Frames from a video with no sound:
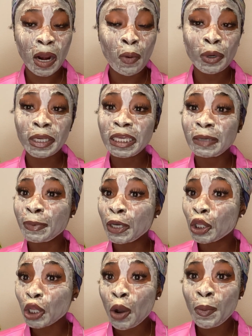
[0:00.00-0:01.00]
I want to keep it
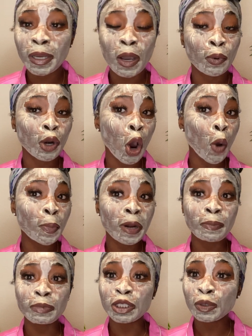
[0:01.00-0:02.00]
glowing. I want to open
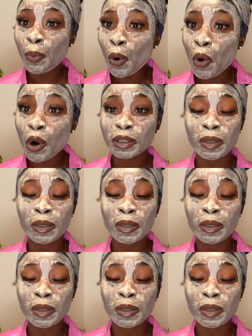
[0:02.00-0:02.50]
up these pores.